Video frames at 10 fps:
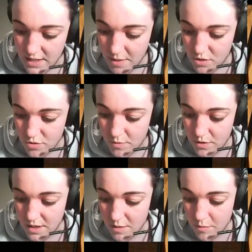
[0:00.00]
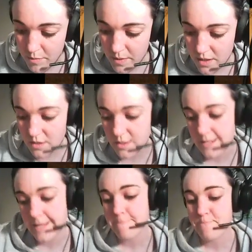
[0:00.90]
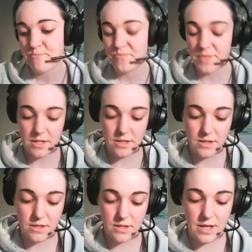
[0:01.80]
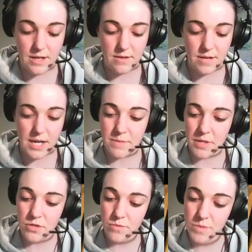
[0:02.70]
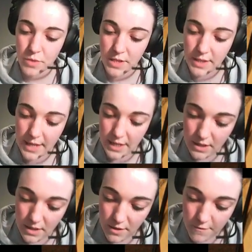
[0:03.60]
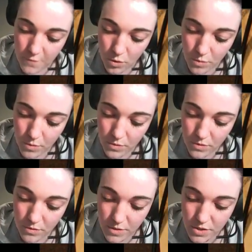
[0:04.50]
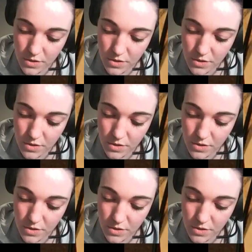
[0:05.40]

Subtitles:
Spectrum on there, but yeah, Art Spectrum's pretty like affordable, which is